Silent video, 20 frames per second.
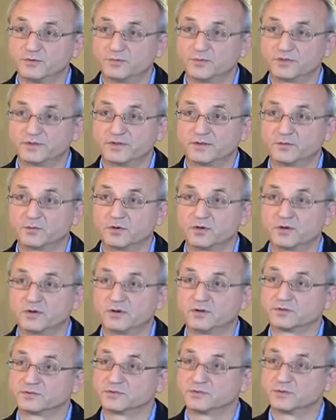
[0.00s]
but they were
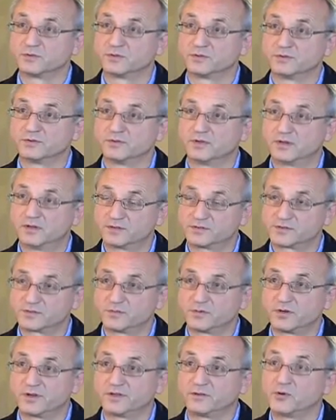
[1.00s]
also
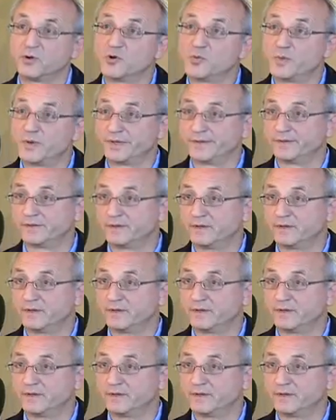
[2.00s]
knowledgeable and open